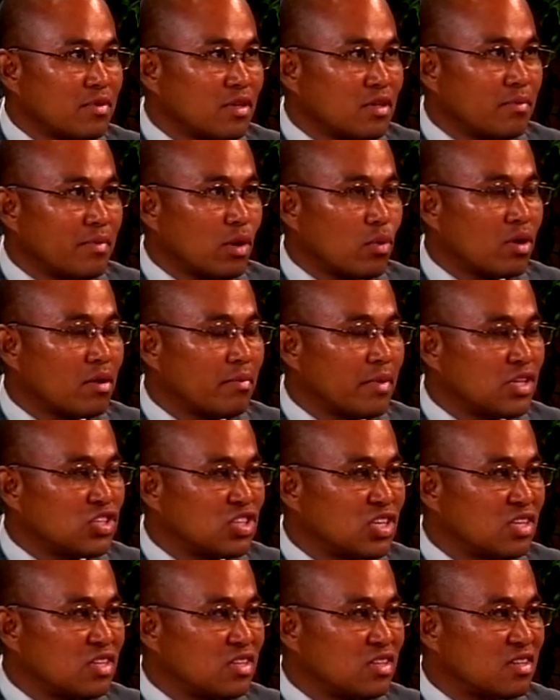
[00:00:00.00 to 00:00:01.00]
you might want to
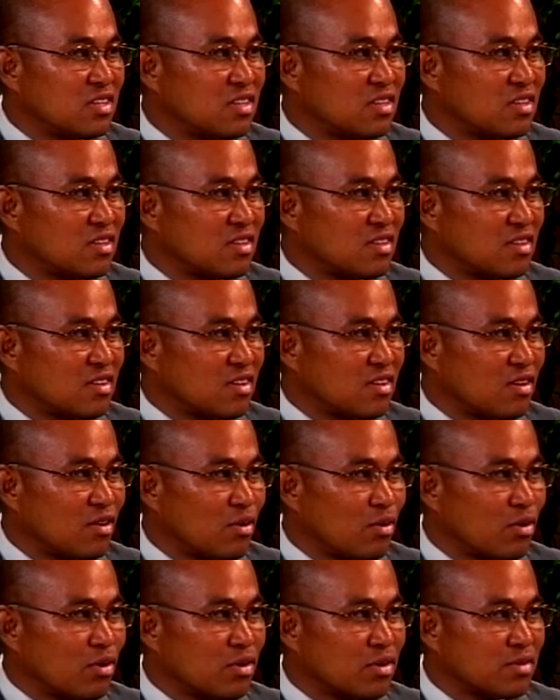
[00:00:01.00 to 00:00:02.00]
mention, or
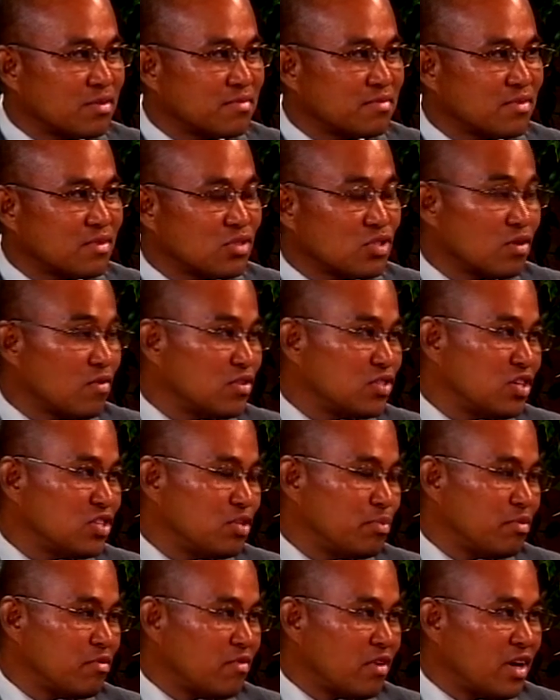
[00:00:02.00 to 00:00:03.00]
services you
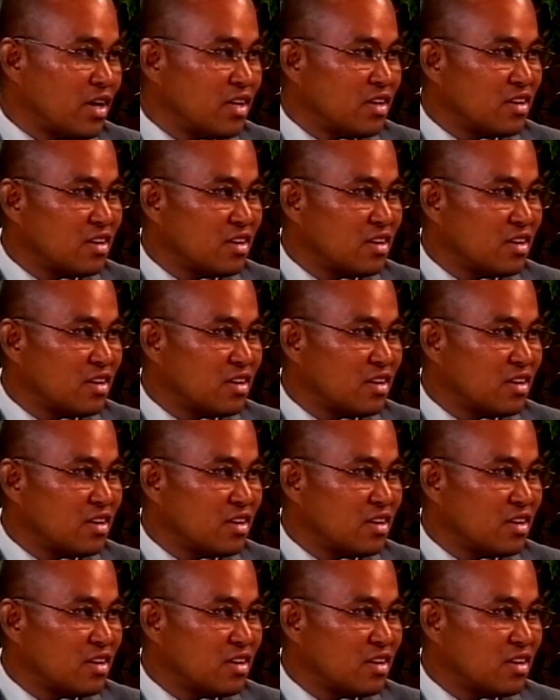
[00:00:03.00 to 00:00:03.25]
provide?